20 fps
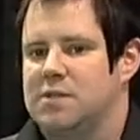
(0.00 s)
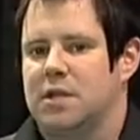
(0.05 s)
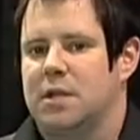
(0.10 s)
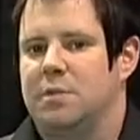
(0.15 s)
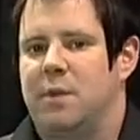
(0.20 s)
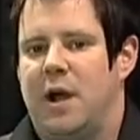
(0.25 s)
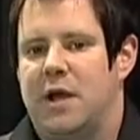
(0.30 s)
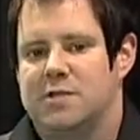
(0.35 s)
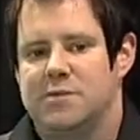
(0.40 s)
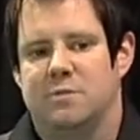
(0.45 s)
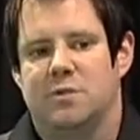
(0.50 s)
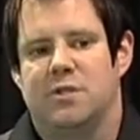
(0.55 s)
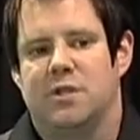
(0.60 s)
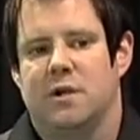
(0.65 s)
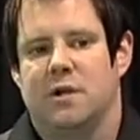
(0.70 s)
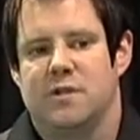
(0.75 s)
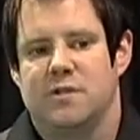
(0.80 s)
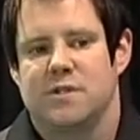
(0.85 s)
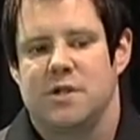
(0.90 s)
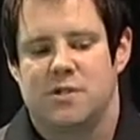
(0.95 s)
in Composite
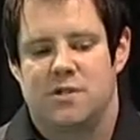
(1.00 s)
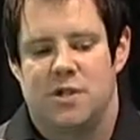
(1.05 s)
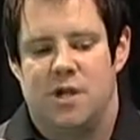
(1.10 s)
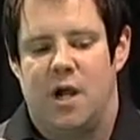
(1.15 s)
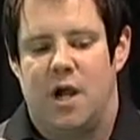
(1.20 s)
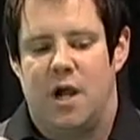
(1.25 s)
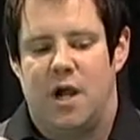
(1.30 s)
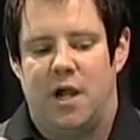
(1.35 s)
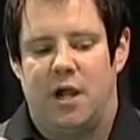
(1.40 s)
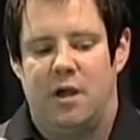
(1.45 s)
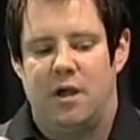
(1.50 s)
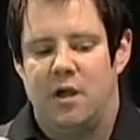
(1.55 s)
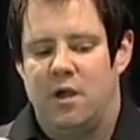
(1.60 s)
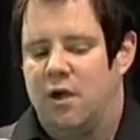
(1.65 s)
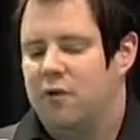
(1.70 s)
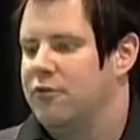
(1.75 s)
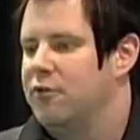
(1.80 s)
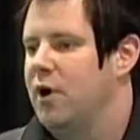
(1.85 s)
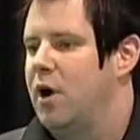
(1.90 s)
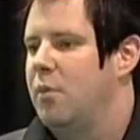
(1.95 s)
Materials Engineering
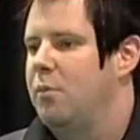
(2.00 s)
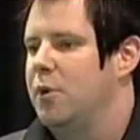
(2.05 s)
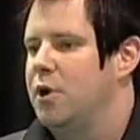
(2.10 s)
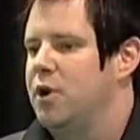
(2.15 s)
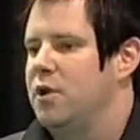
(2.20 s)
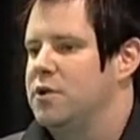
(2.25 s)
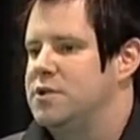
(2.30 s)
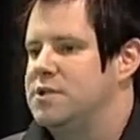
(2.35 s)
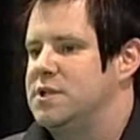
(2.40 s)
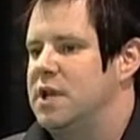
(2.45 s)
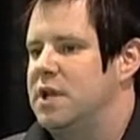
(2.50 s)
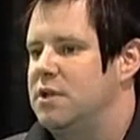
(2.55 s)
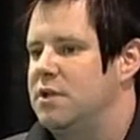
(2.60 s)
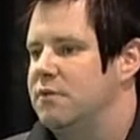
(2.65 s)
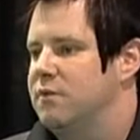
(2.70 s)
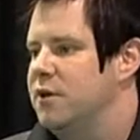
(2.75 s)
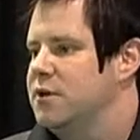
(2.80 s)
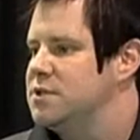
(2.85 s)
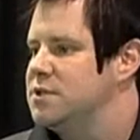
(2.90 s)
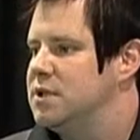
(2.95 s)
from Winona State
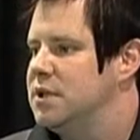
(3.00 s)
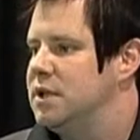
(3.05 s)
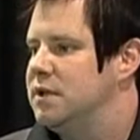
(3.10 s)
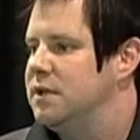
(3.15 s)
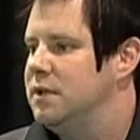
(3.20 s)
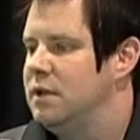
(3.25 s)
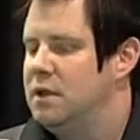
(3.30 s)
University.